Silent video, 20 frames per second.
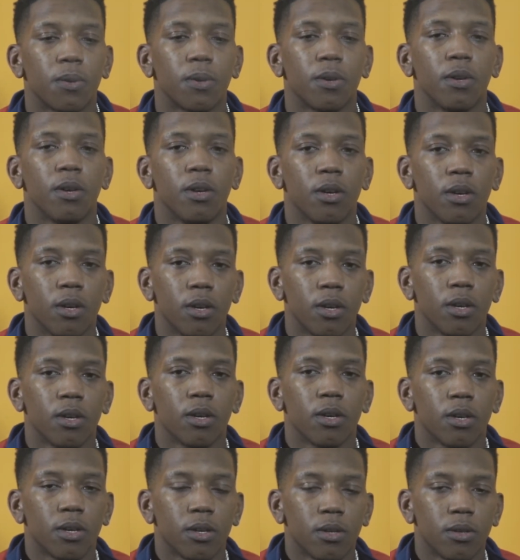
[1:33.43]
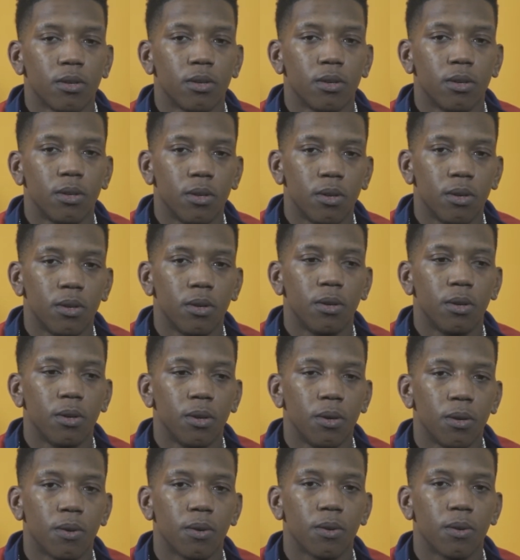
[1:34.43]
To like to like a young and you
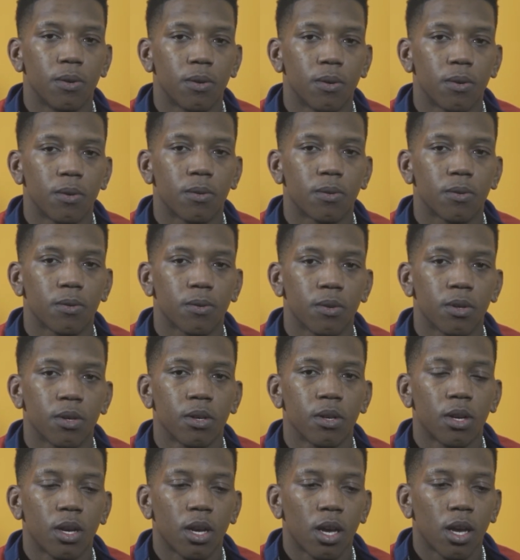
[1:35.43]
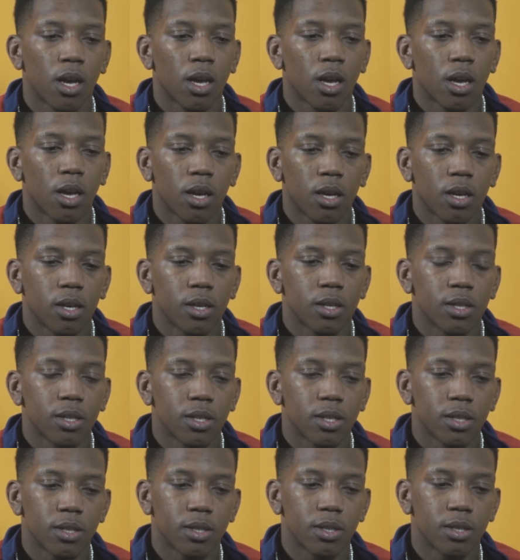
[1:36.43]
was like how old then? You was, 16?
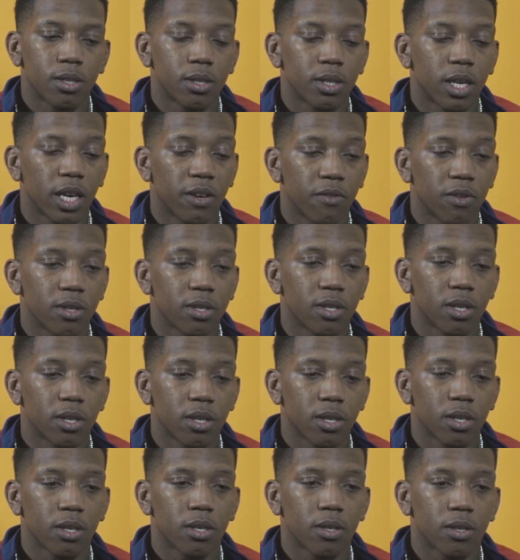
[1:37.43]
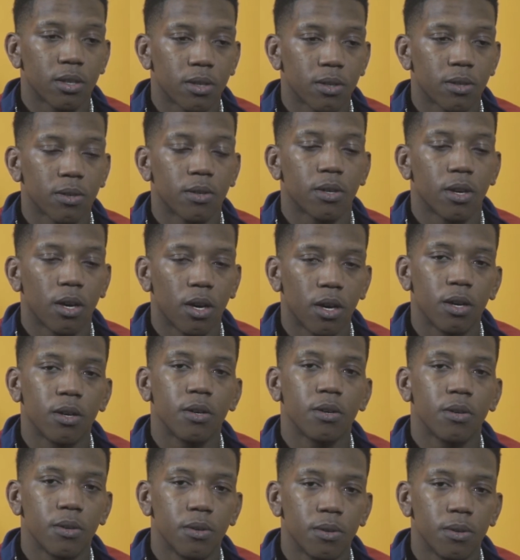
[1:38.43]
17. 17? Yeah.
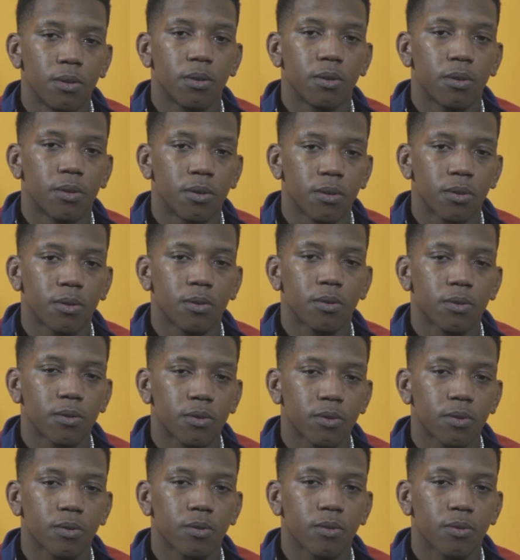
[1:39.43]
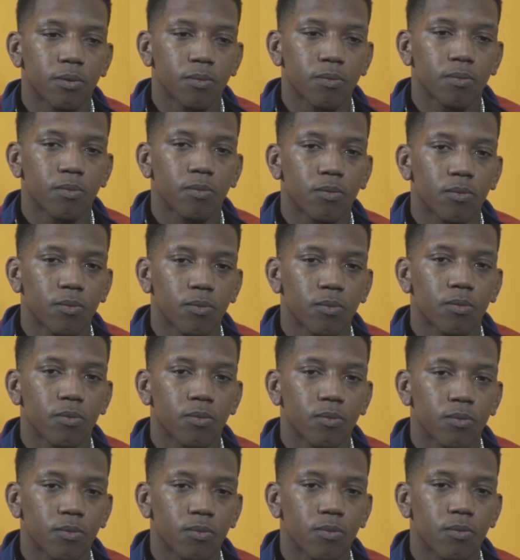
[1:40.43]
Like to like like to a young to
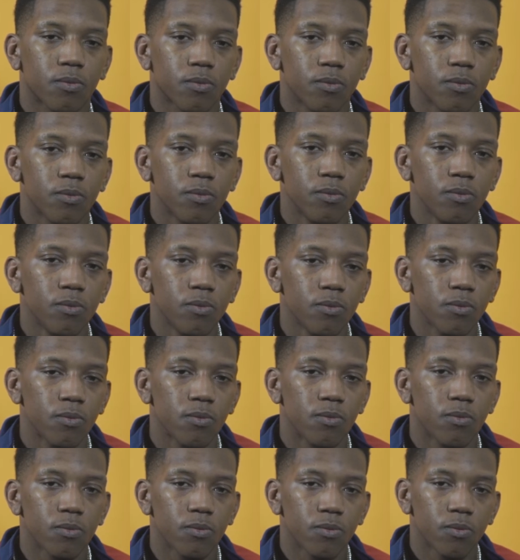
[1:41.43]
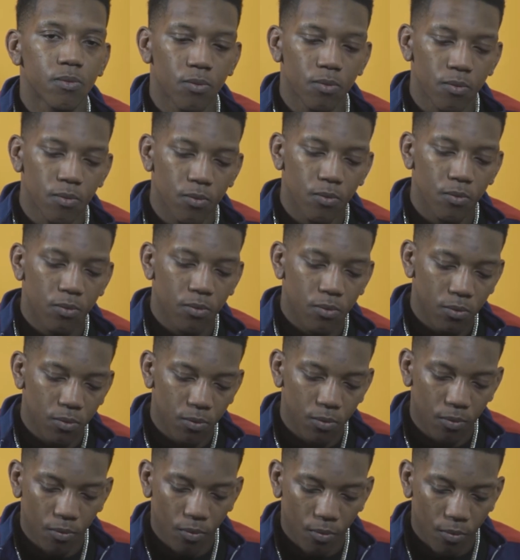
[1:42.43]
like a young nigga out here right now in the streets
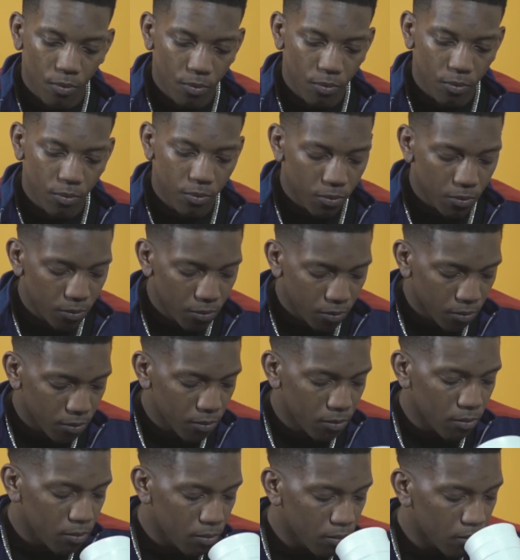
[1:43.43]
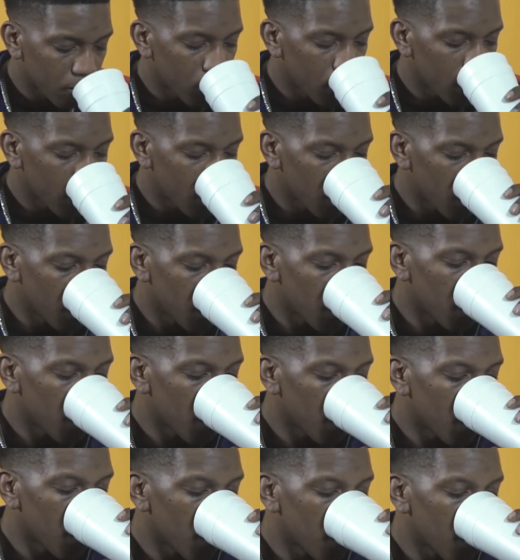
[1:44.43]
like that ain't locked up but like that's in
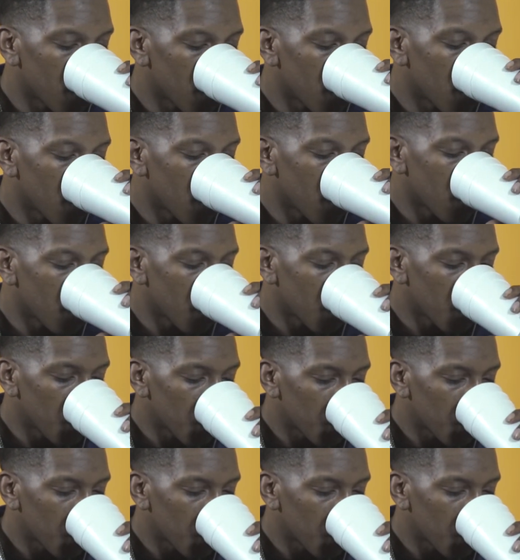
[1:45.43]
the streets.